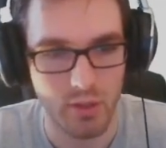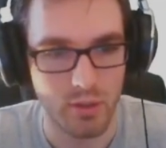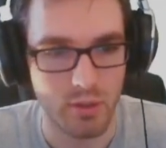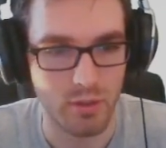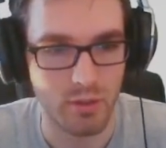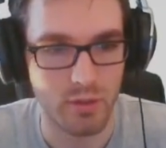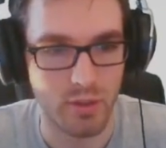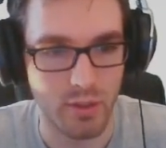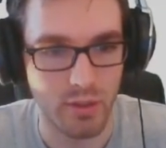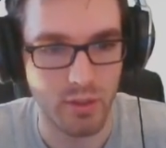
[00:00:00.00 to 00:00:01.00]

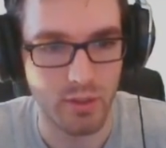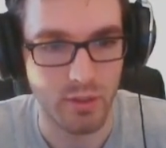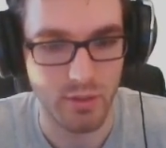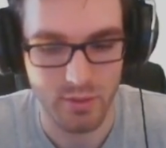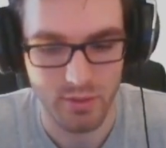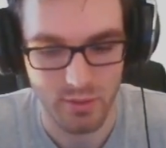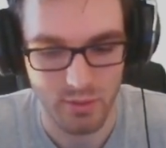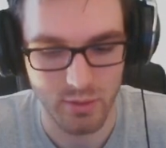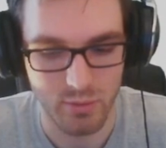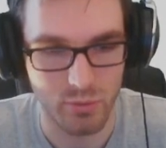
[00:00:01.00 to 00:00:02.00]
col.a is
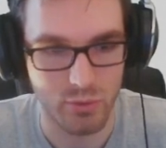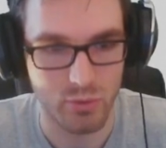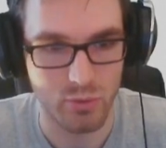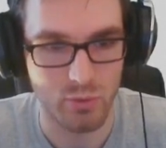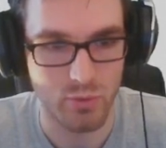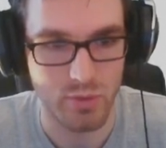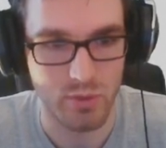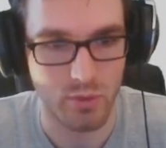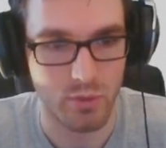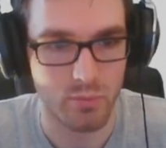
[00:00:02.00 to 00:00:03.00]
equal to
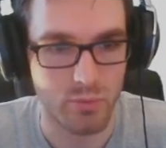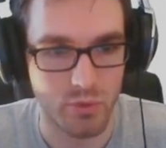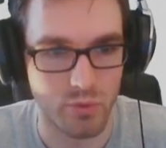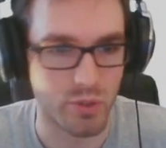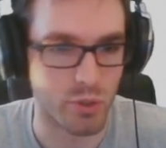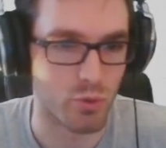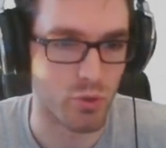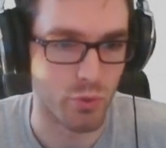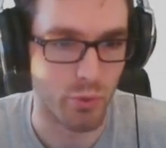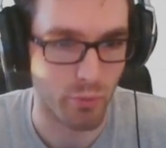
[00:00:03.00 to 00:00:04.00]
0. So essentially we're
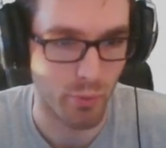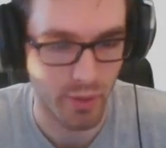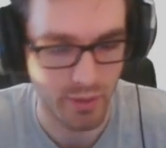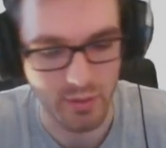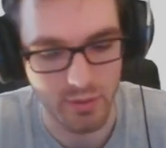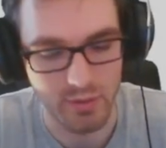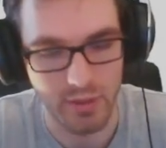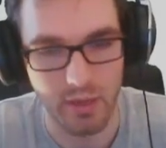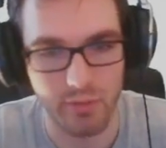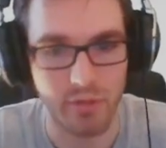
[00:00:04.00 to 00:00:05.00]
just overriding the
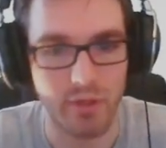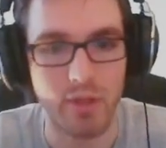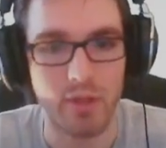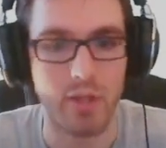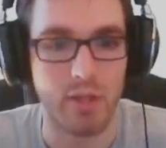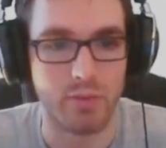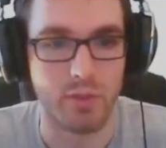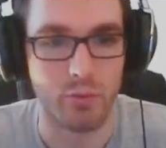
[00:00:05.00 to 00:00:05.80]
alpha if ever